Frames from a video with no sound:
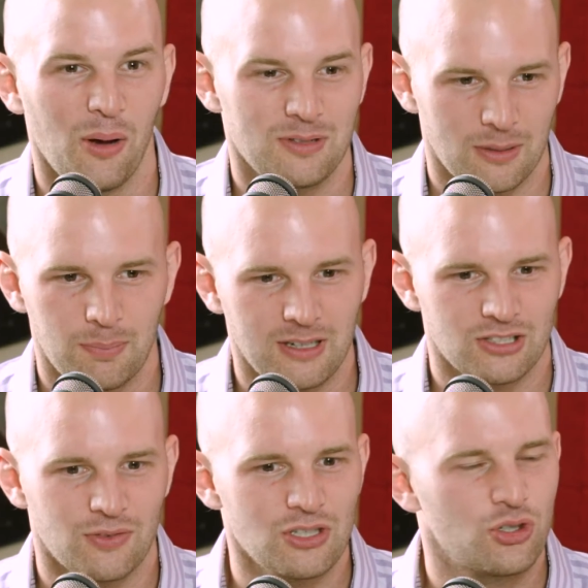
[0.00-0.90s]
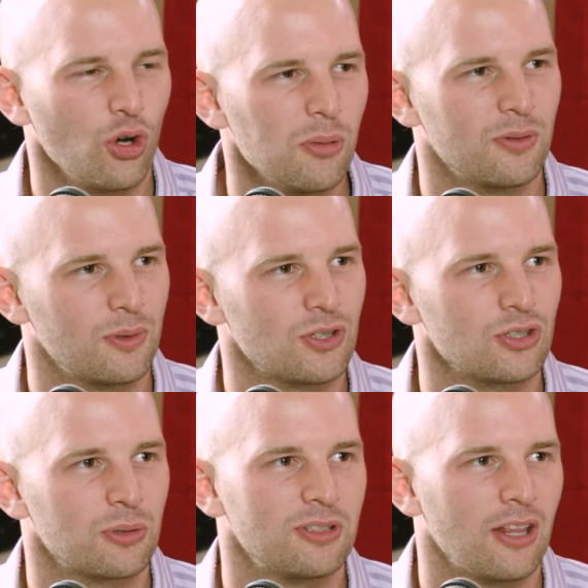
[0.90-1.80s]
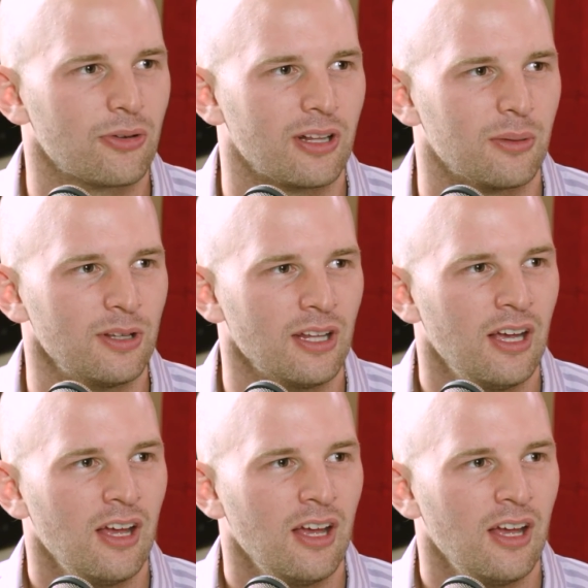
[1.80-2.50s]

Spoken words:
I'm saying because of enjoyment was also another element.